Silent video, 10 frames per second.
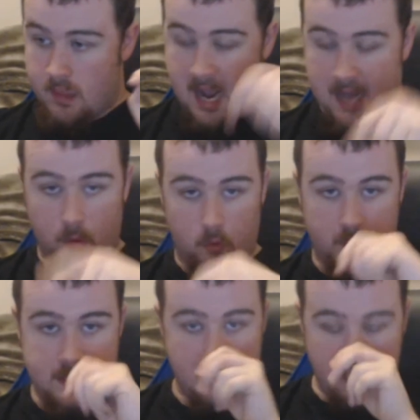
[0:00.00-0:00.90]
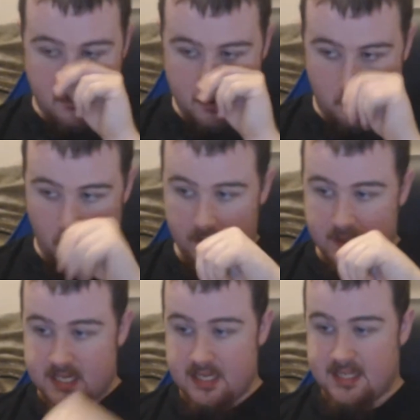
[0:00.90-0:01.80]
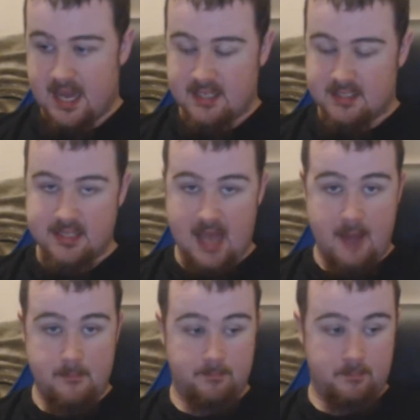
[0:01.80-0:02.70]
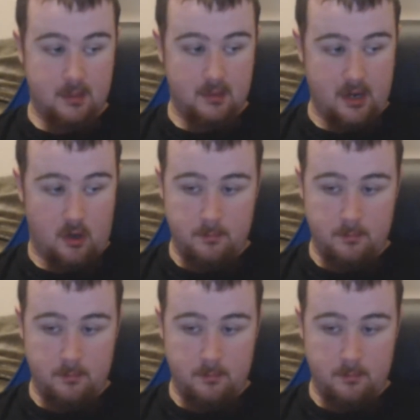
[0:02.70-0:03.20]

I will read out about what the tea says later.